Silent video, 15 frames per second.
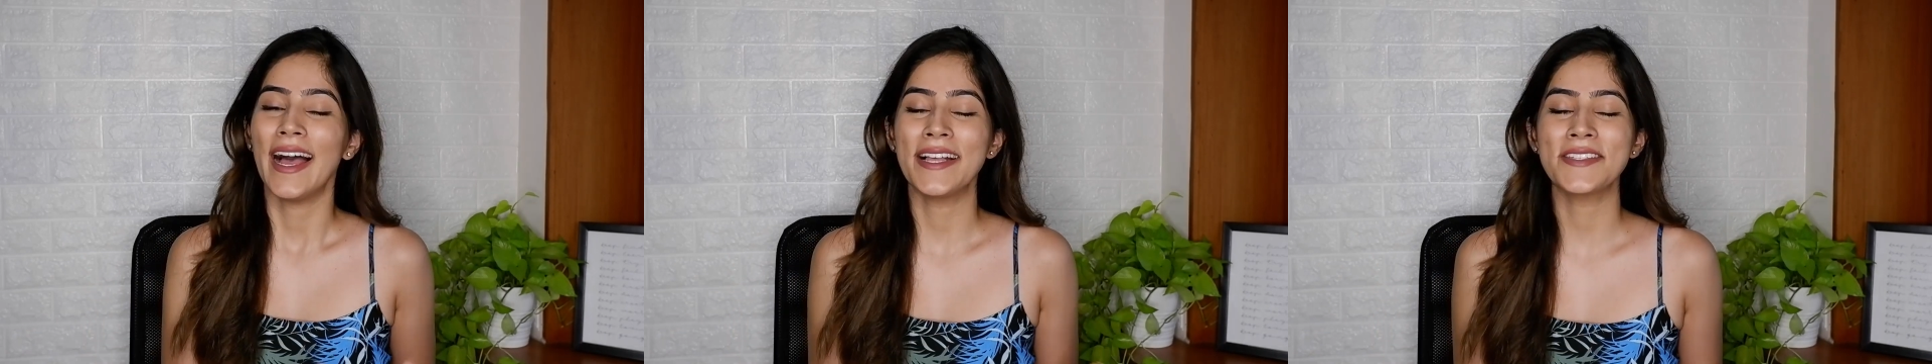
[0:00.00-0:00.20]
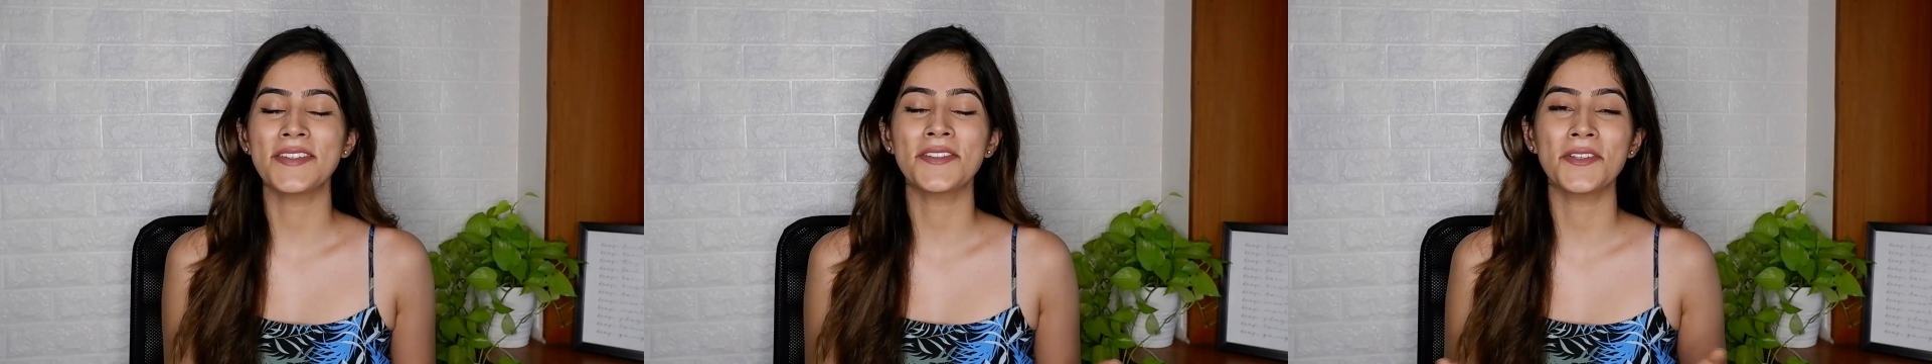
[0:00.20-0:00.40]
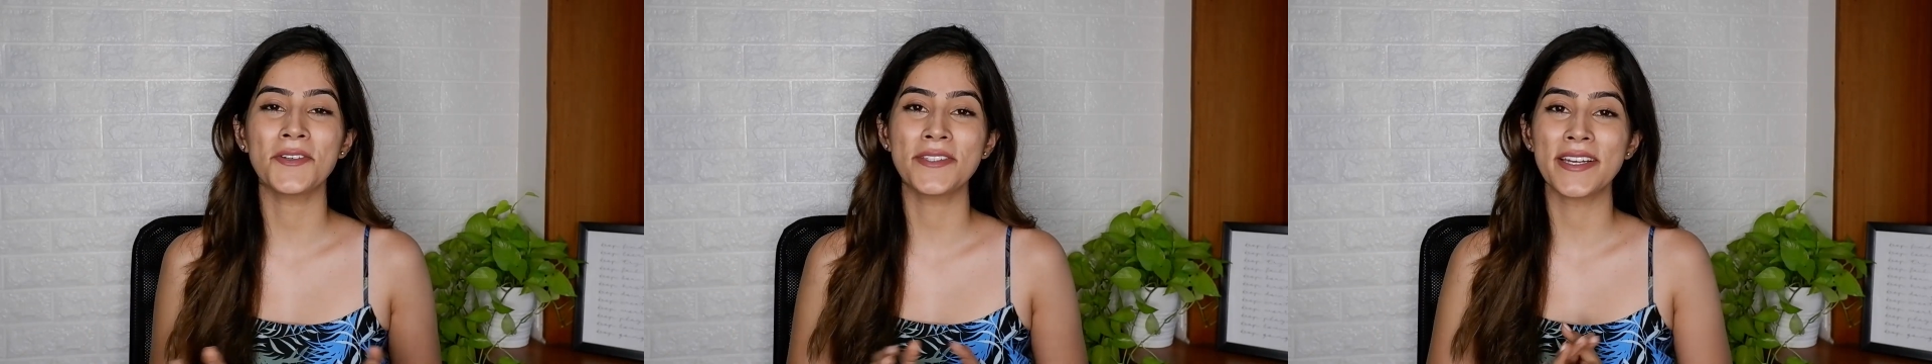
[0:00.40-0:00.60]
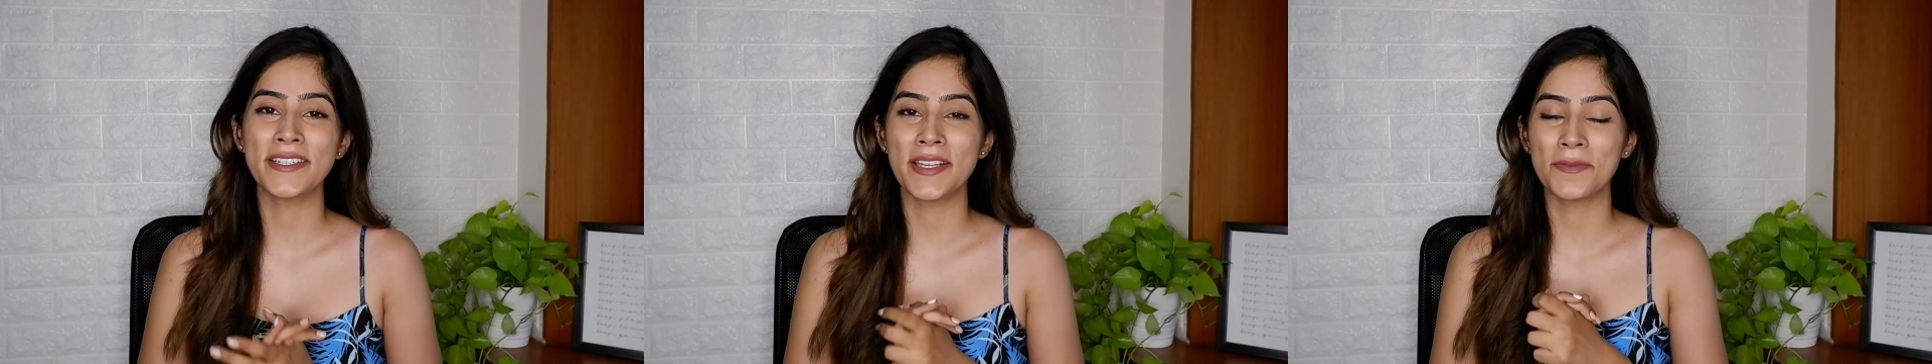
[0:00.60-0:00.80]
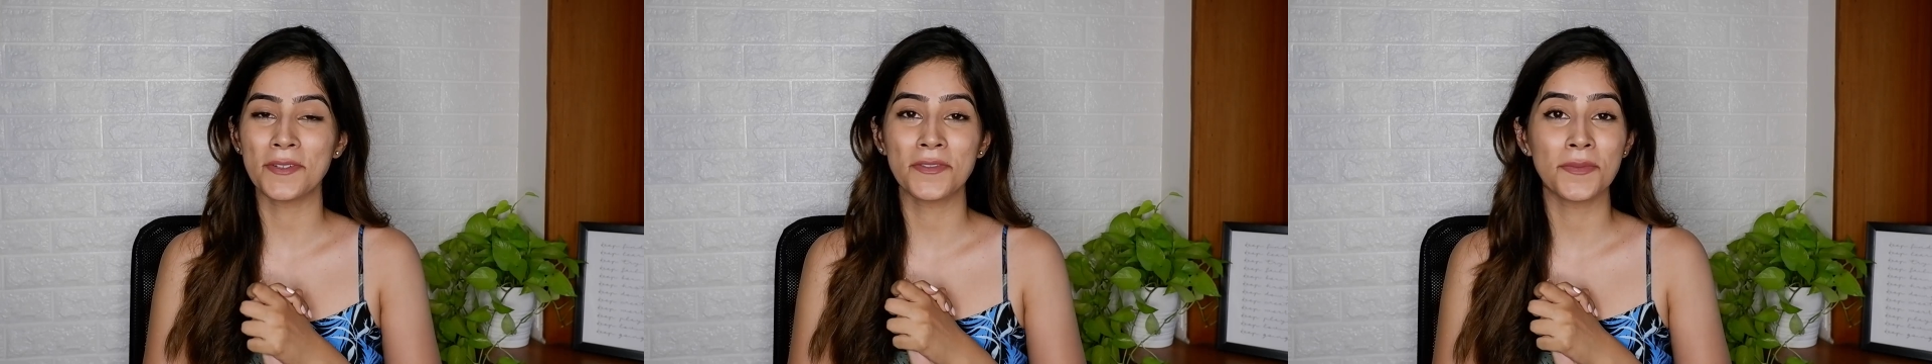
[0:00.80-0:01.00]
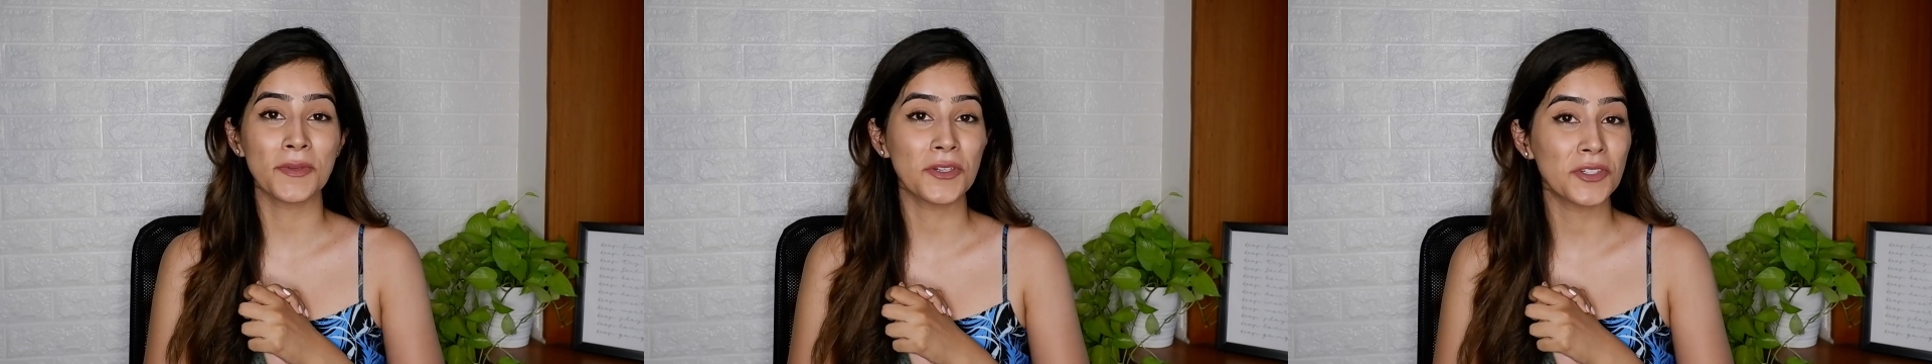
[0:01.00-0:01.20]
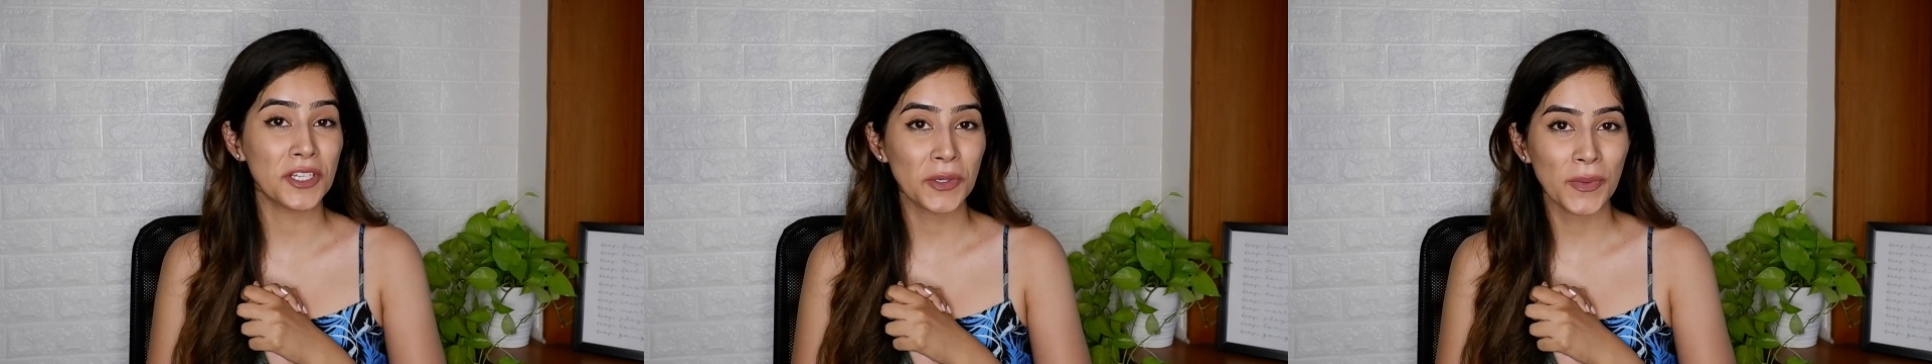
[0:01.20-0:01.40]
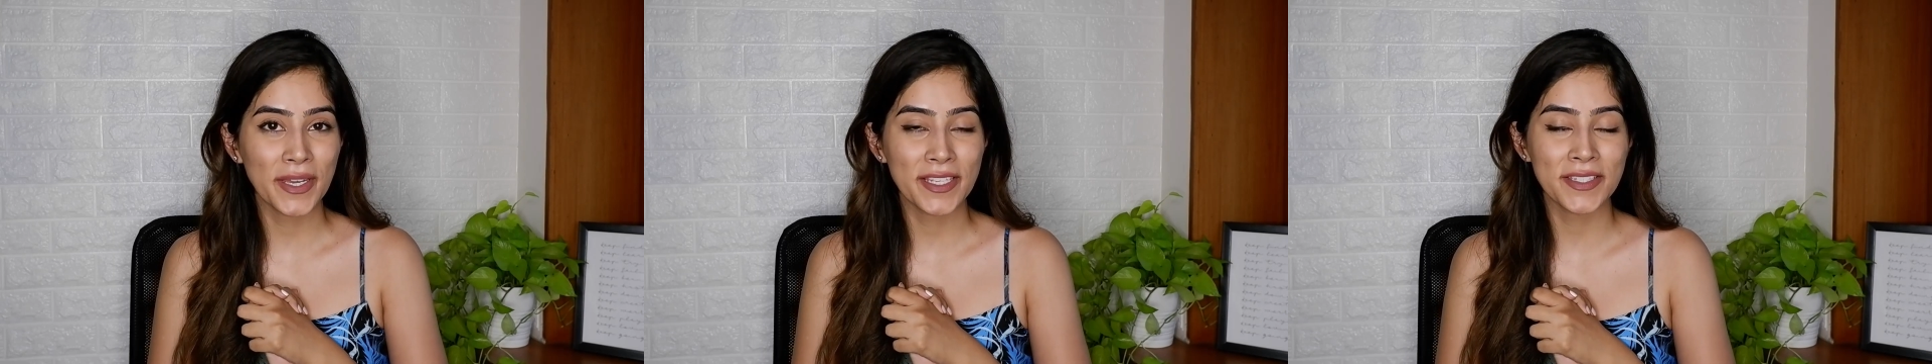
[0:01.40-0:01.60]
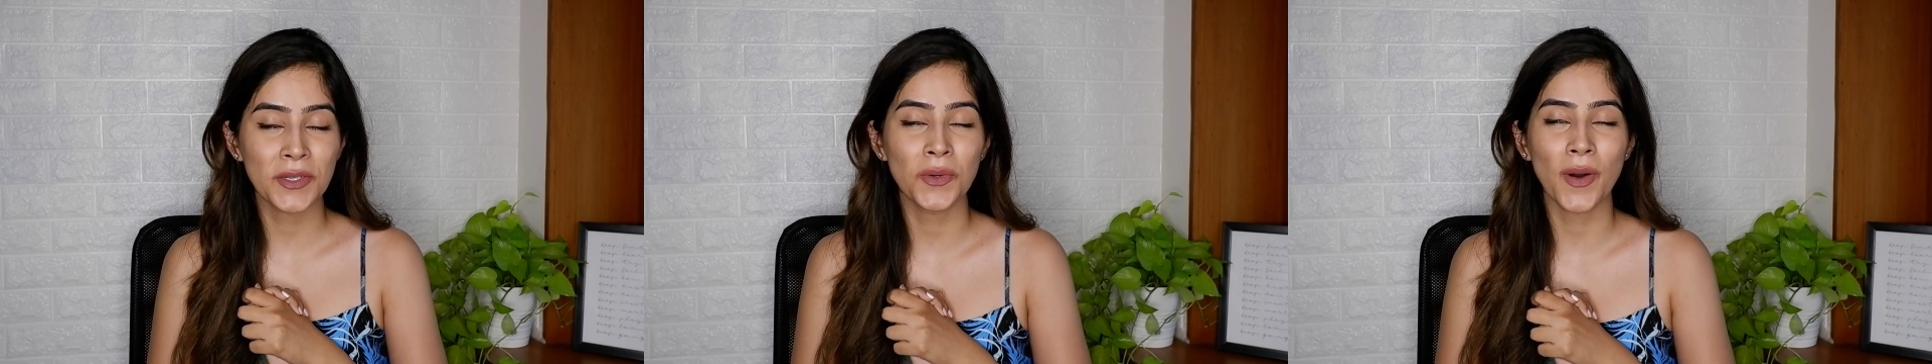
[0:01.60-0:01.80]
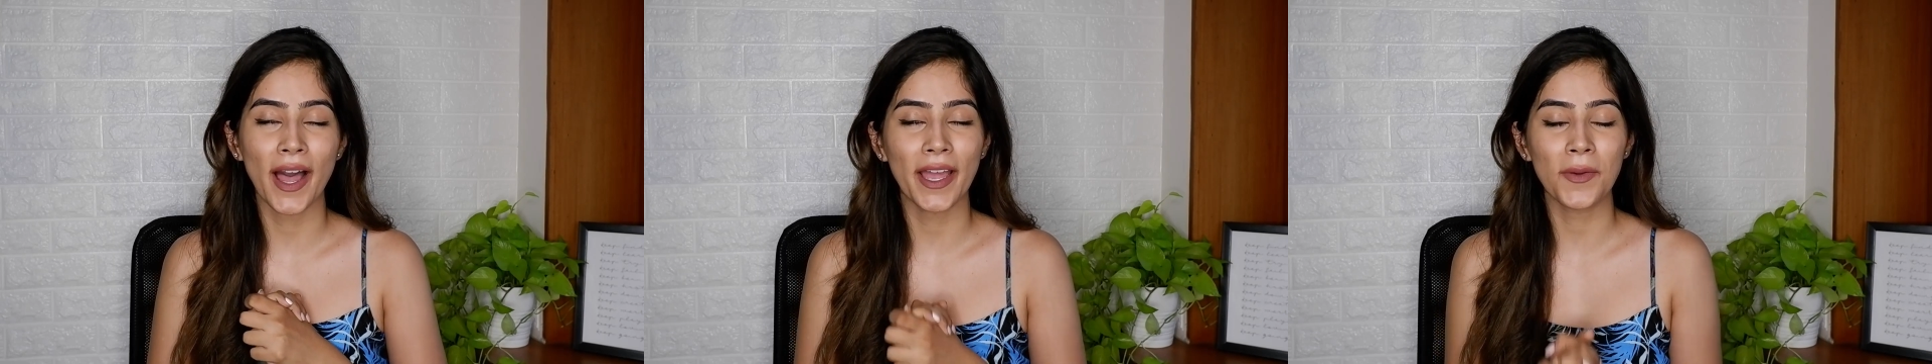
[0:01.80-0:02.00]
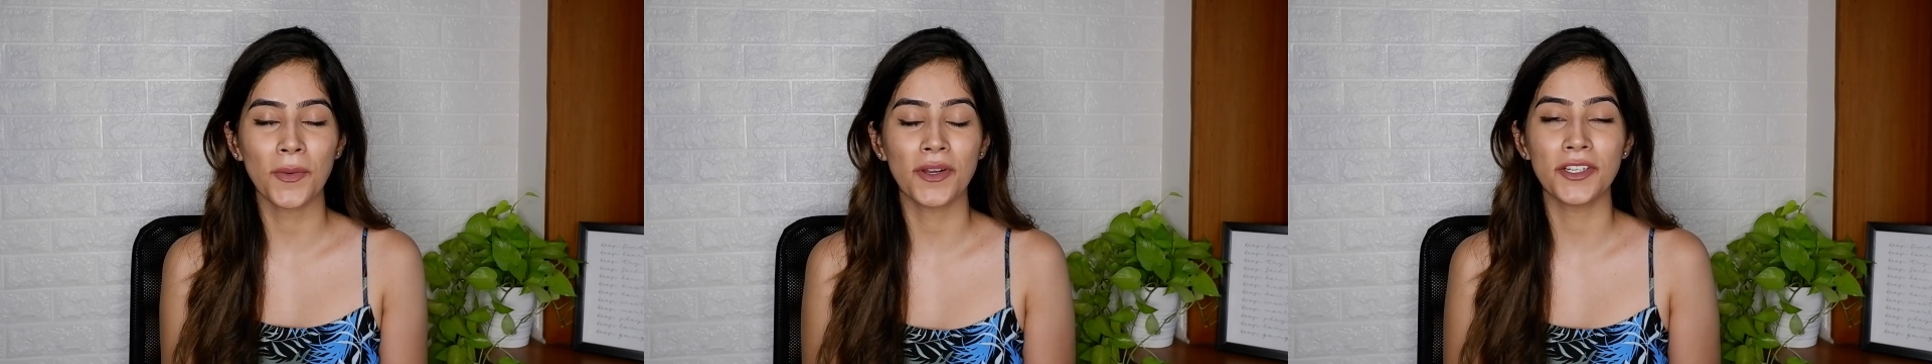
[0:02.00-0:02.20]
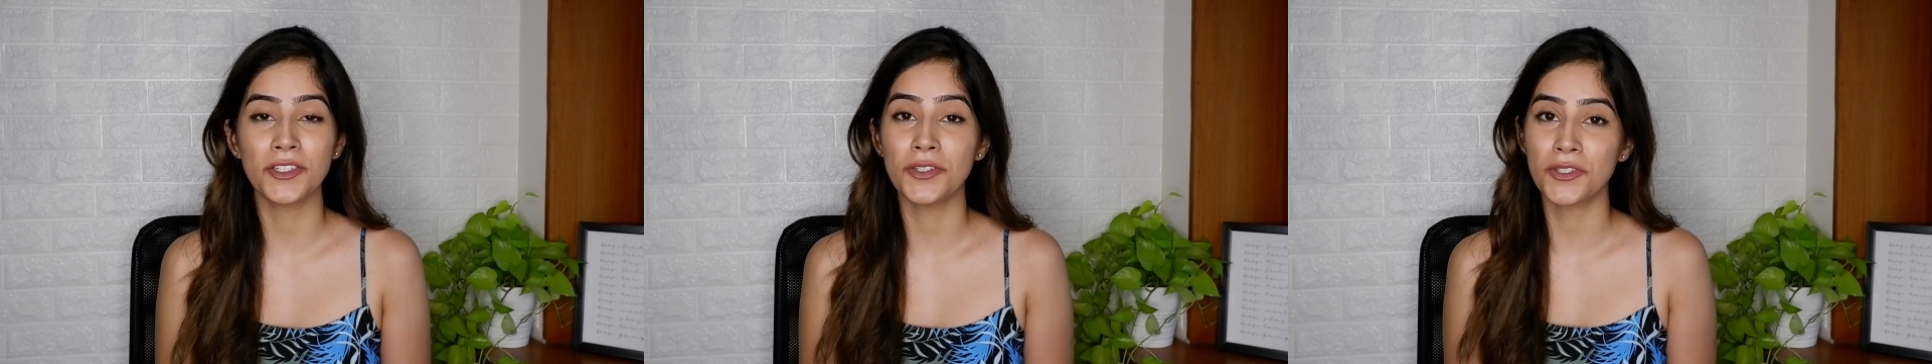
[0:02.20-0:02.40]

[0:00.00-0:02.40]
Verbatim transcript: And so those are some of the beauty queens who I wanted